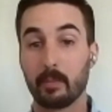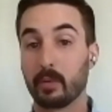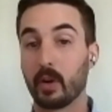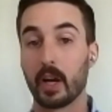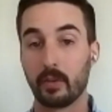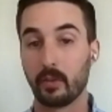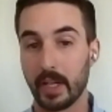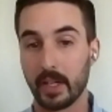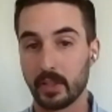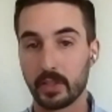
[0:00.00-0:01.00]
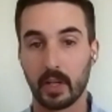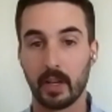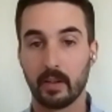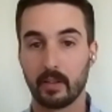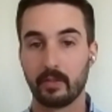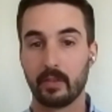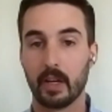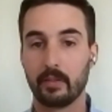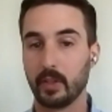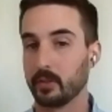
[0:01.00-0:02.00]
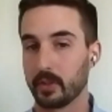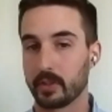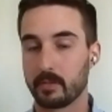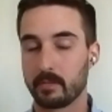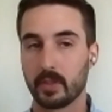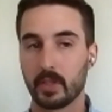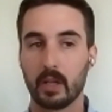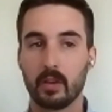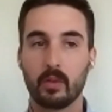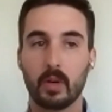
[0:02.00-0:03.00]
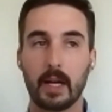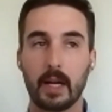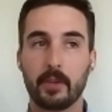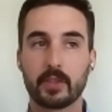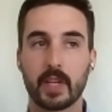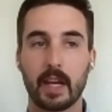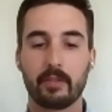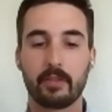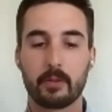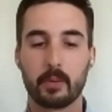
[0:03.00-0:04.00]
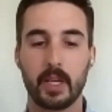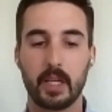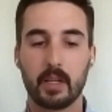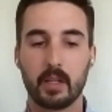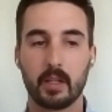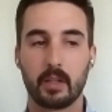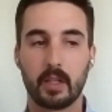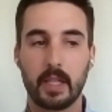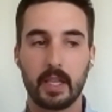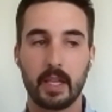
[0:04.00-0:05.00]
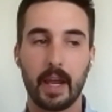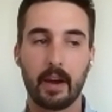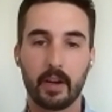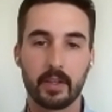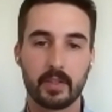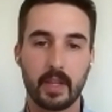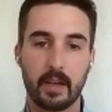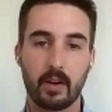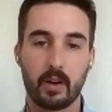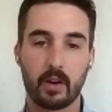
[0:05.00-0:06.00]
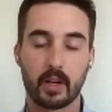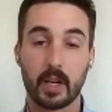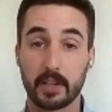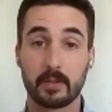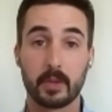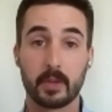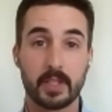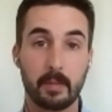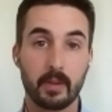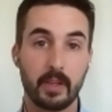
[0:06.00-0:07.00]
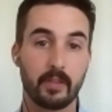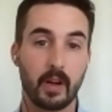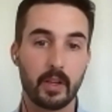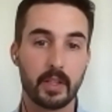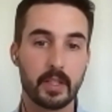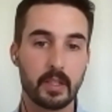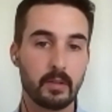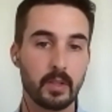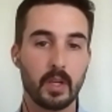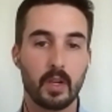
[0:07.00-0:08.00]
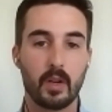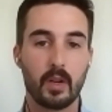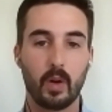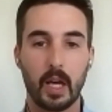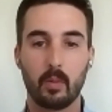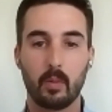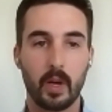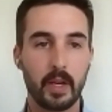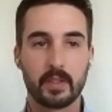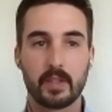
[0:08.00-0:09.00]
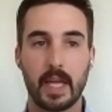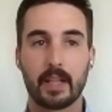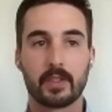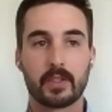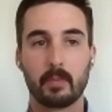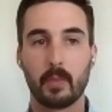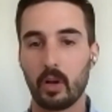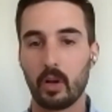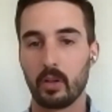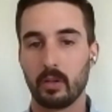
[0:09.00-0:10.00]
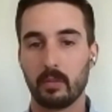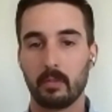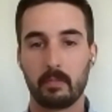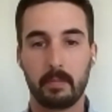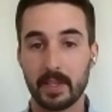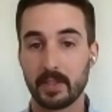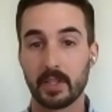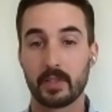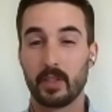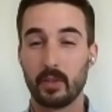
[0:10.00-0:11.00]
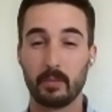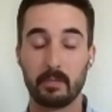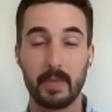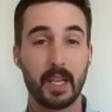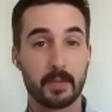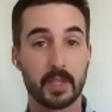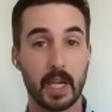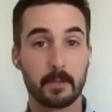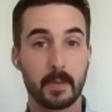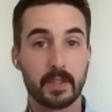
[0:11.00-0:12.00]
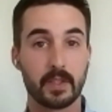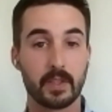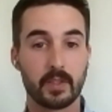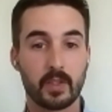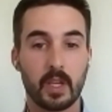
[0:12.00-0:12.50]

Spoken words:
broad range of users. So there's kind of three key areas that our customers typically fall into. One is that small business to medium-sized business